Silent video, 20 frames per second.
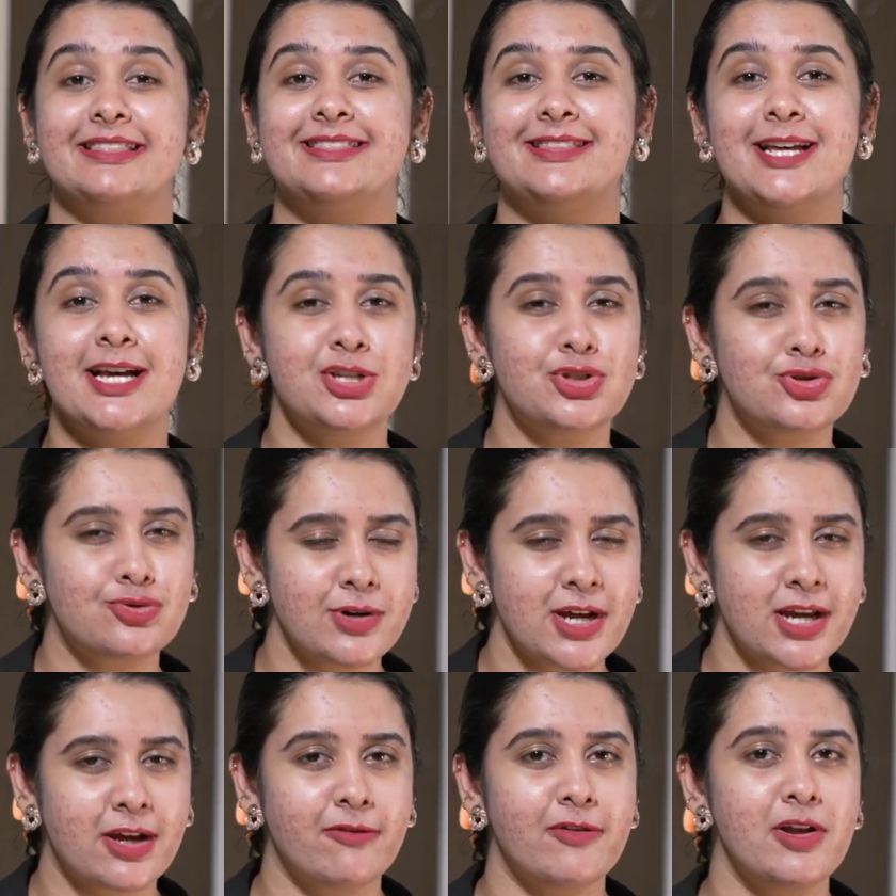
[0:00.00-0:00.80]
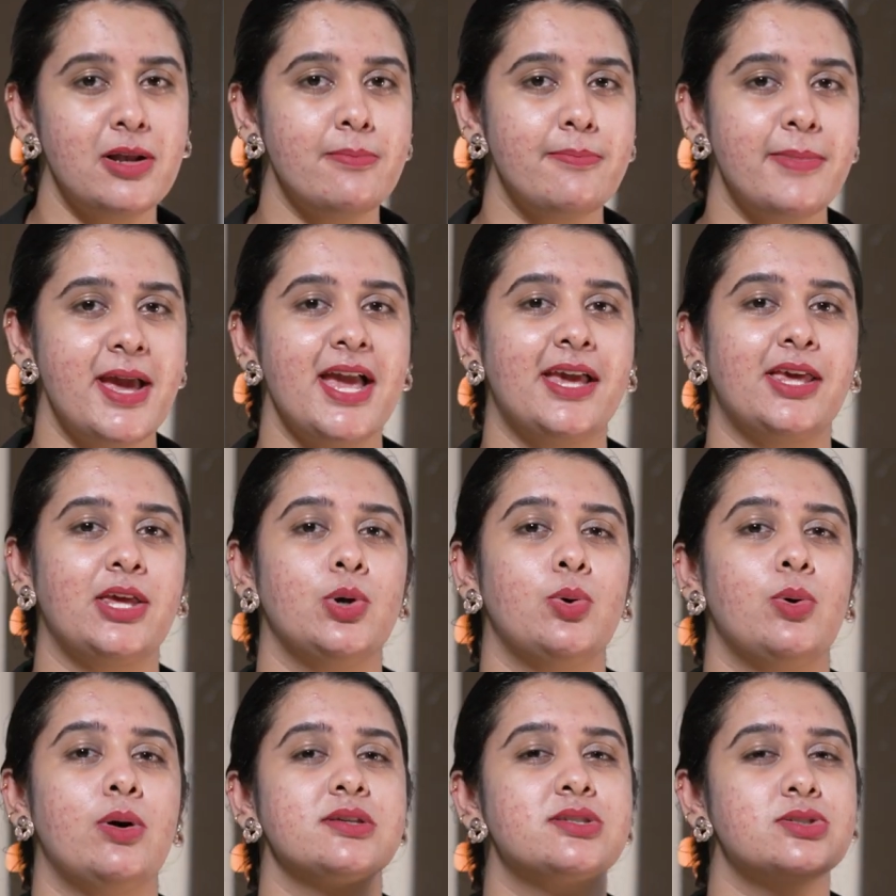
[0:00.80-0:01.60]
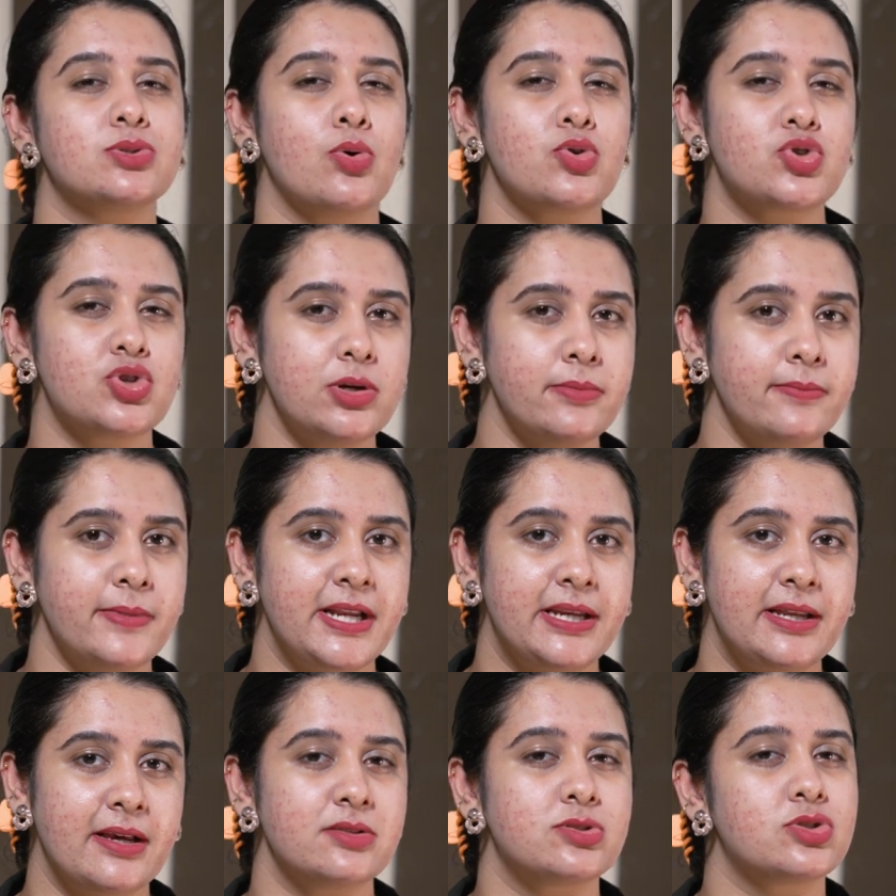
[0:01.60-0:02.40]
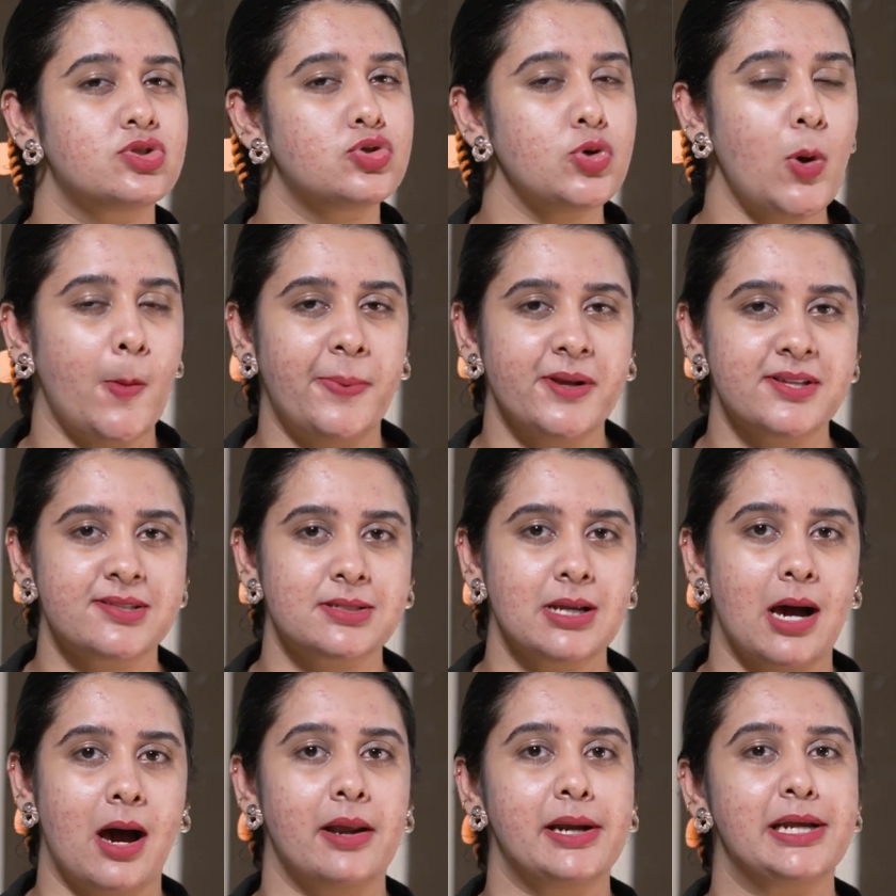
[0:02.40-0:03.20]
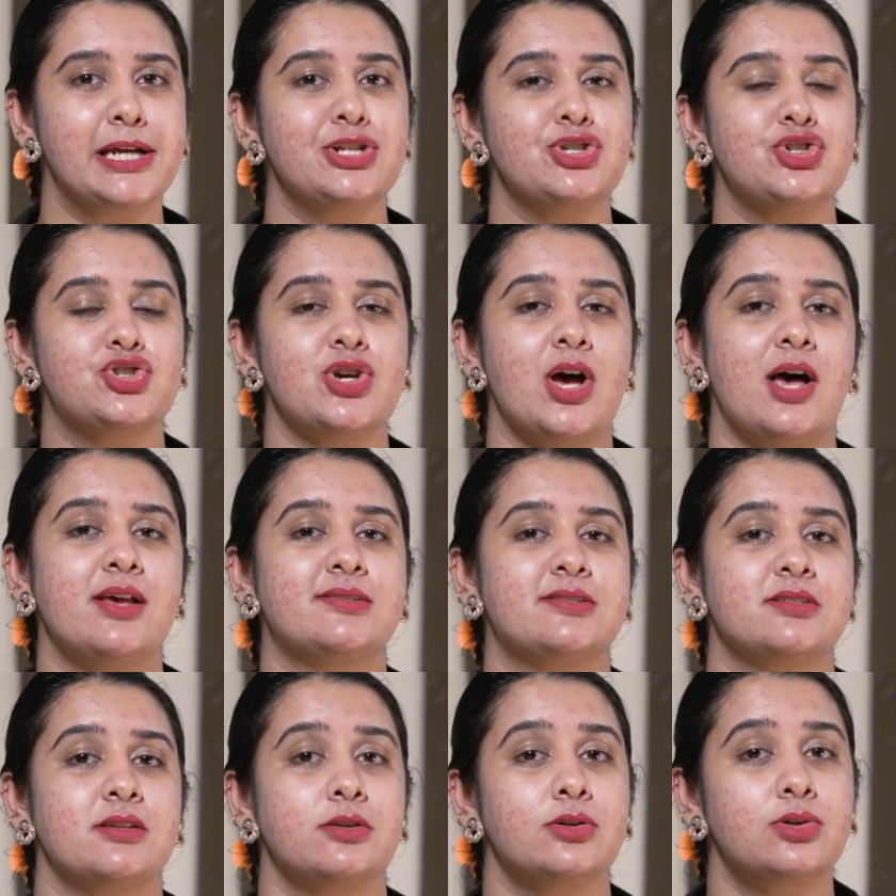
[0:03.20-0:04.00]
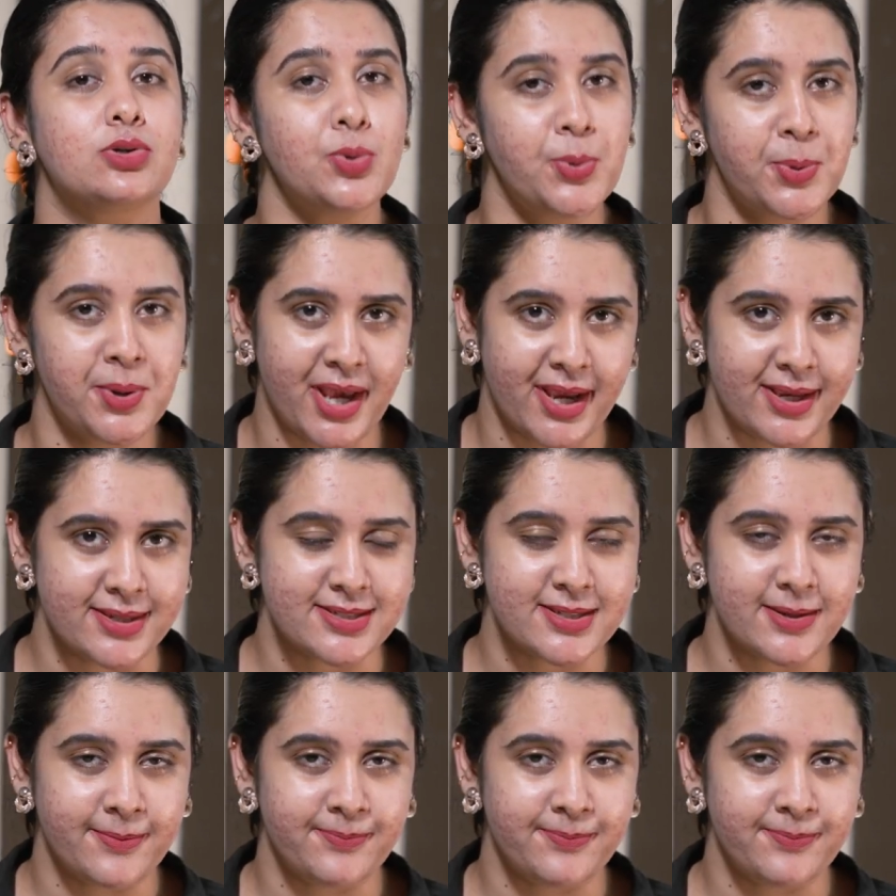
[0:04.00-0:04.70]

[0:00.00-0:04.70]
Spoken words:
This trick will make you a social media superstar in just 2 days.